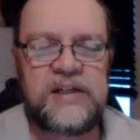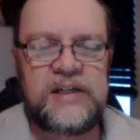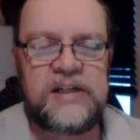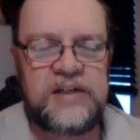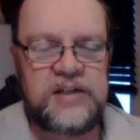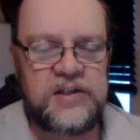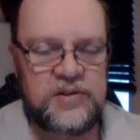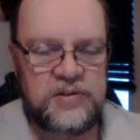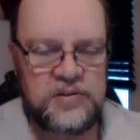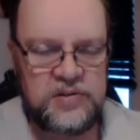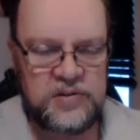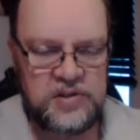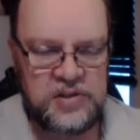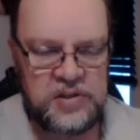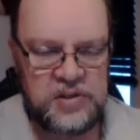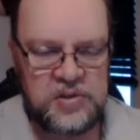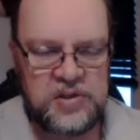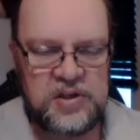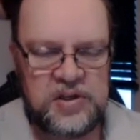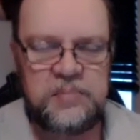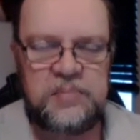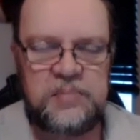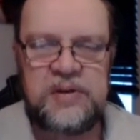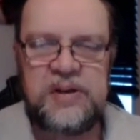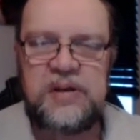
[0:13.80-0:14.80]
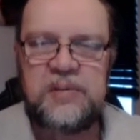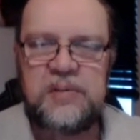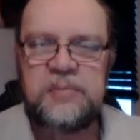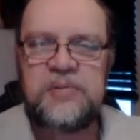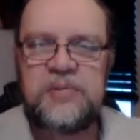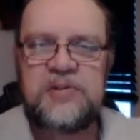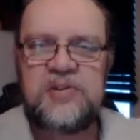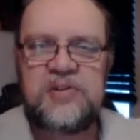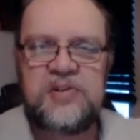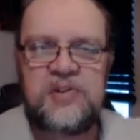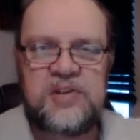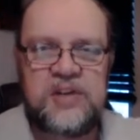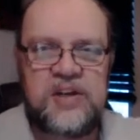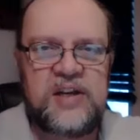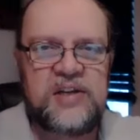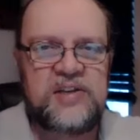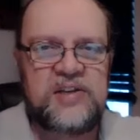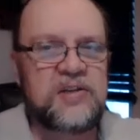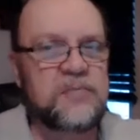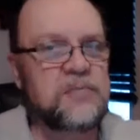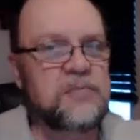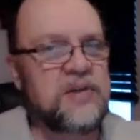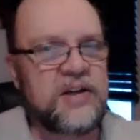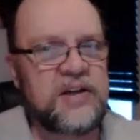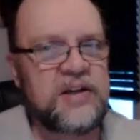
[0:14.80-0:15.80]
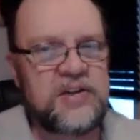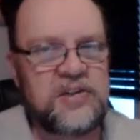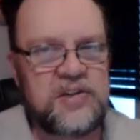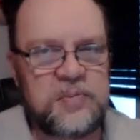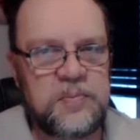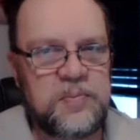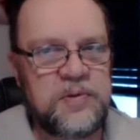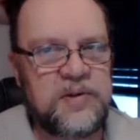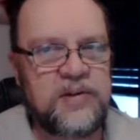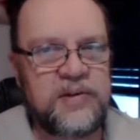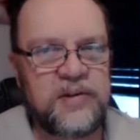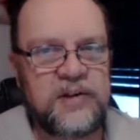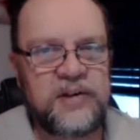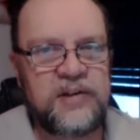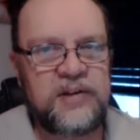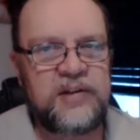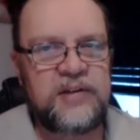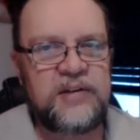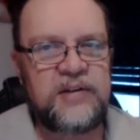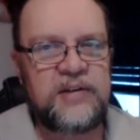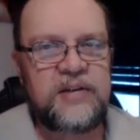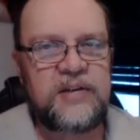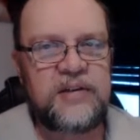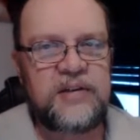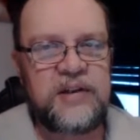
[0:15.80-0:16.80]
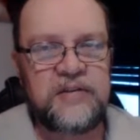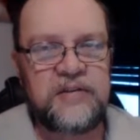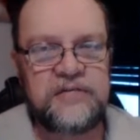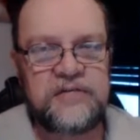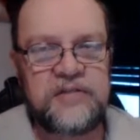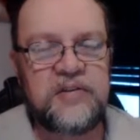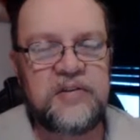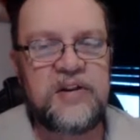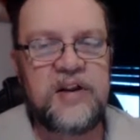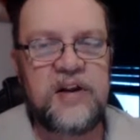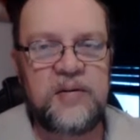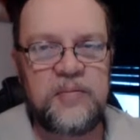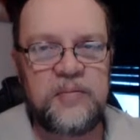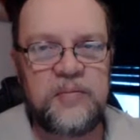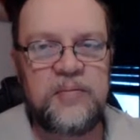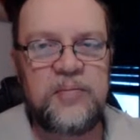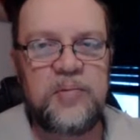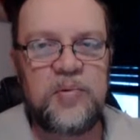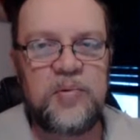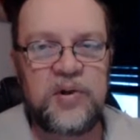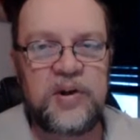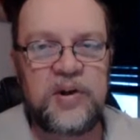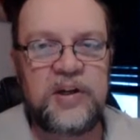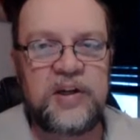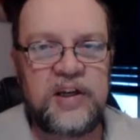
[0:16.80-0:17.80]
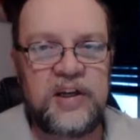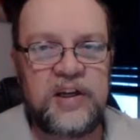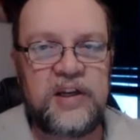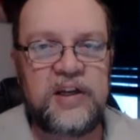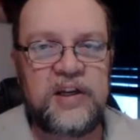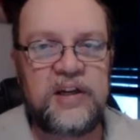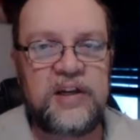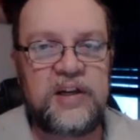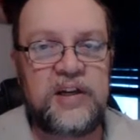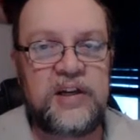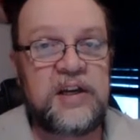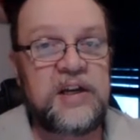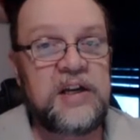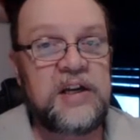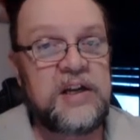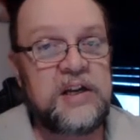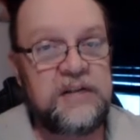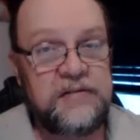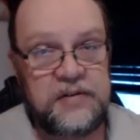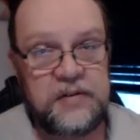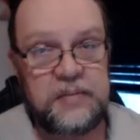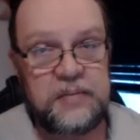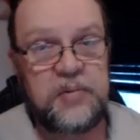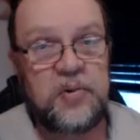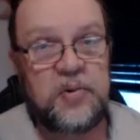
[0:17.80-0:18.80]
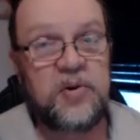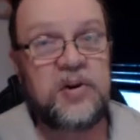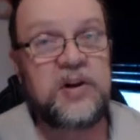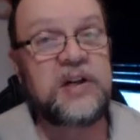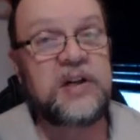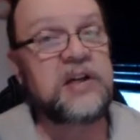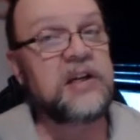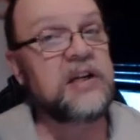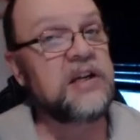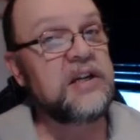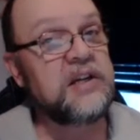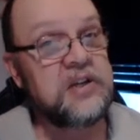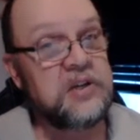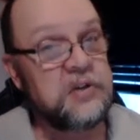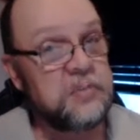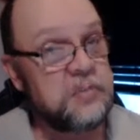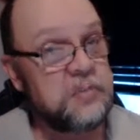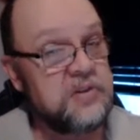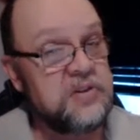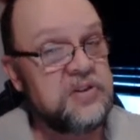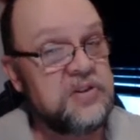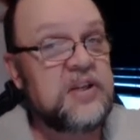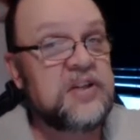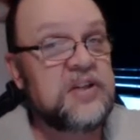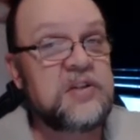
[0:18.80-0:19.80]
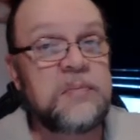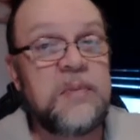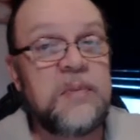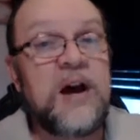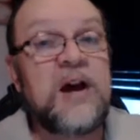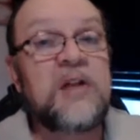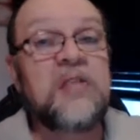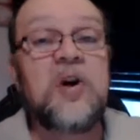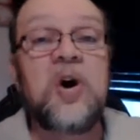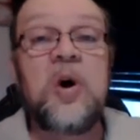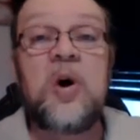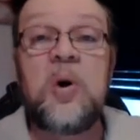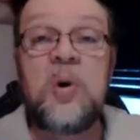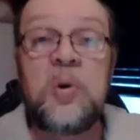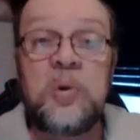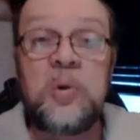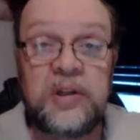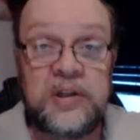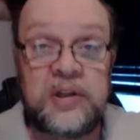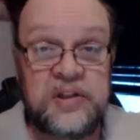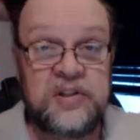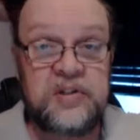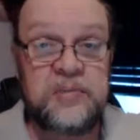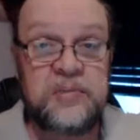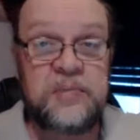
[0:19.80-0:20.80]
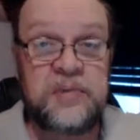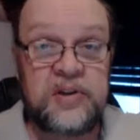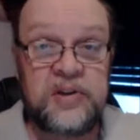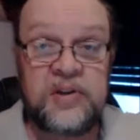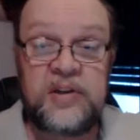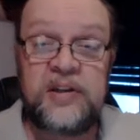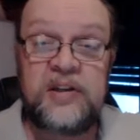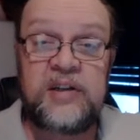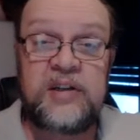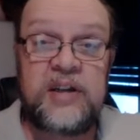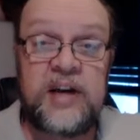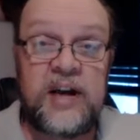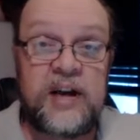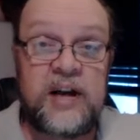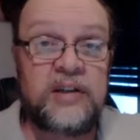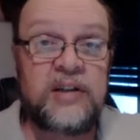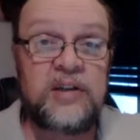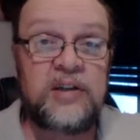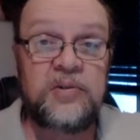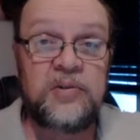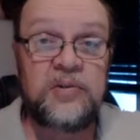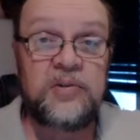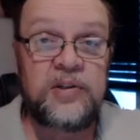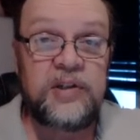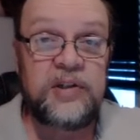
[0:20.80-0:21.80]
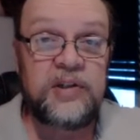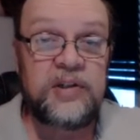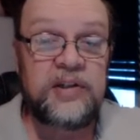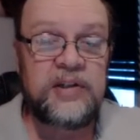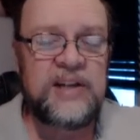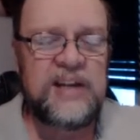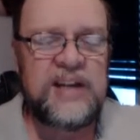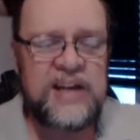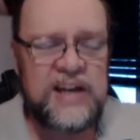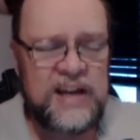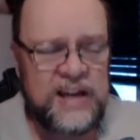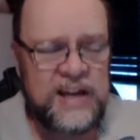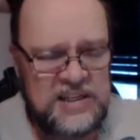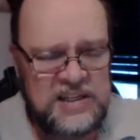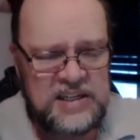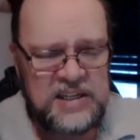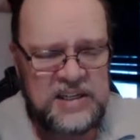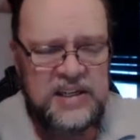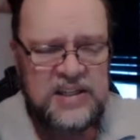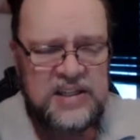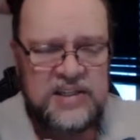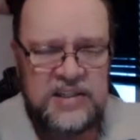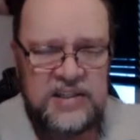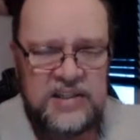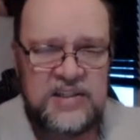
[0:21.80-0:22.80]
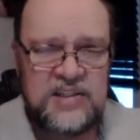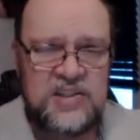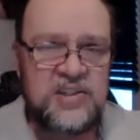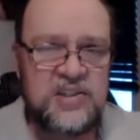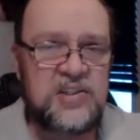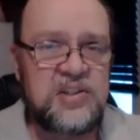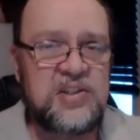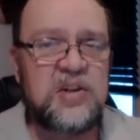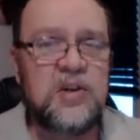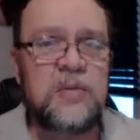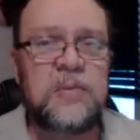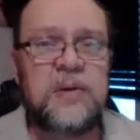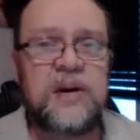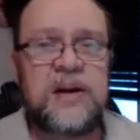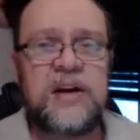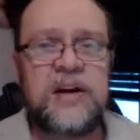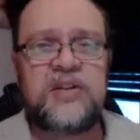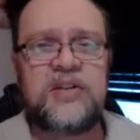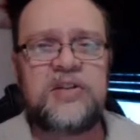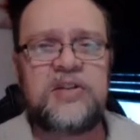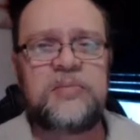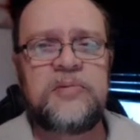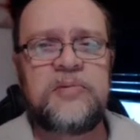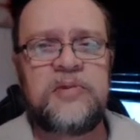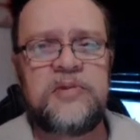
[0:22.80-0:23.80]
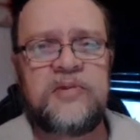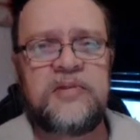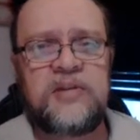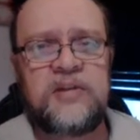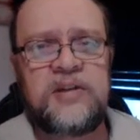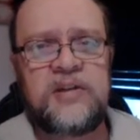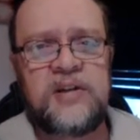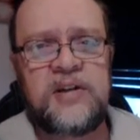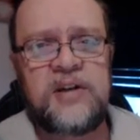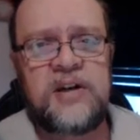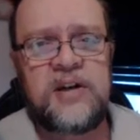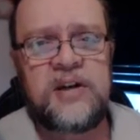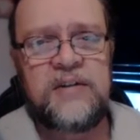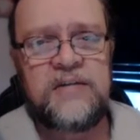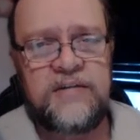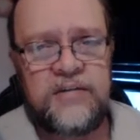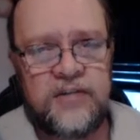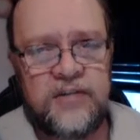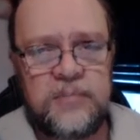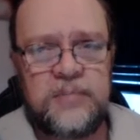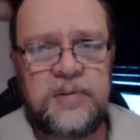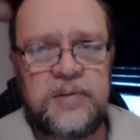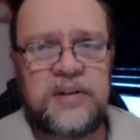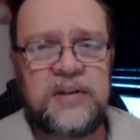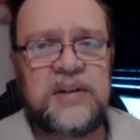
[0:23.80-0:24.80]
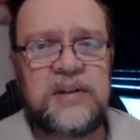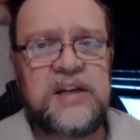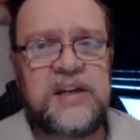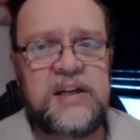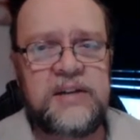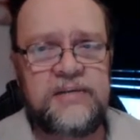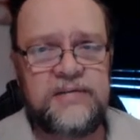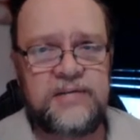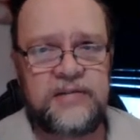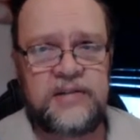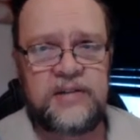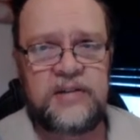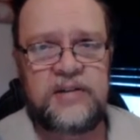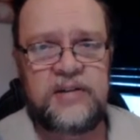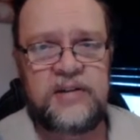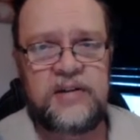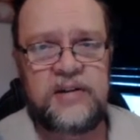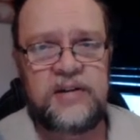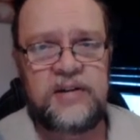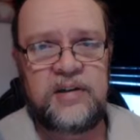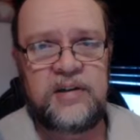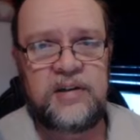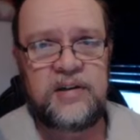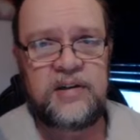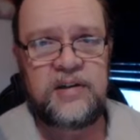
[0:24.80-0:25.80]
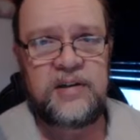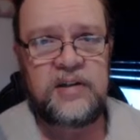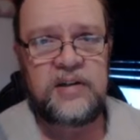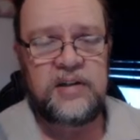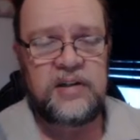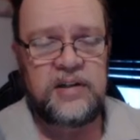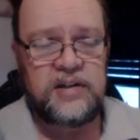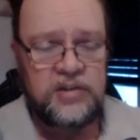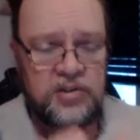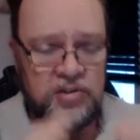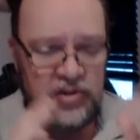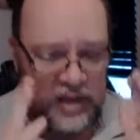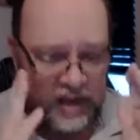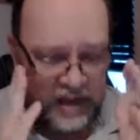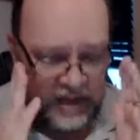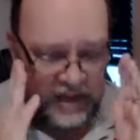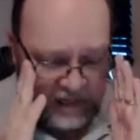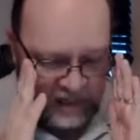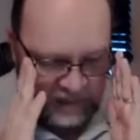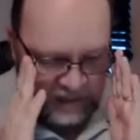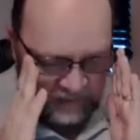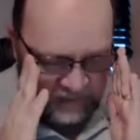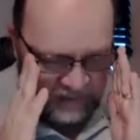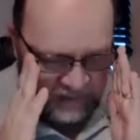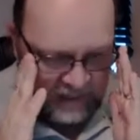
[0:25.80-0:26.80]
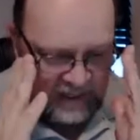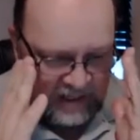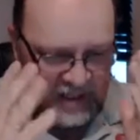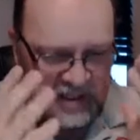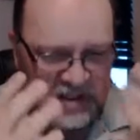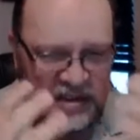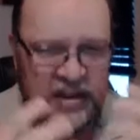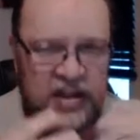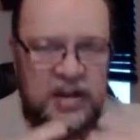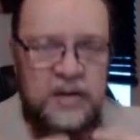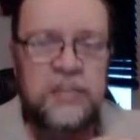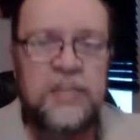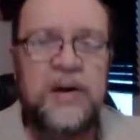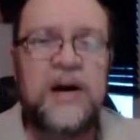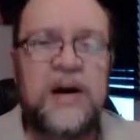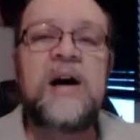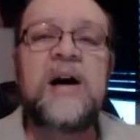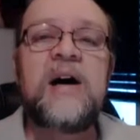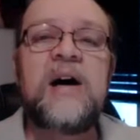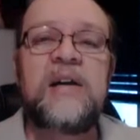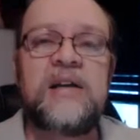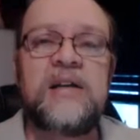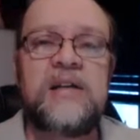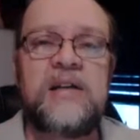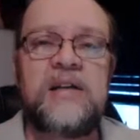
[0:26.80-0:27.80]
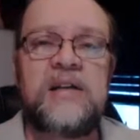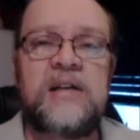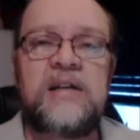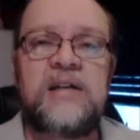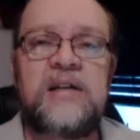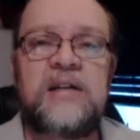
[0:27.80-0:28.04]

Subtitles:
You know, you can be possessed by a spirit if you're not born again. If you're born again, you're possessed by the Holy Spirit. Hallelujah. And yes, it is still possible for a believer to have in their body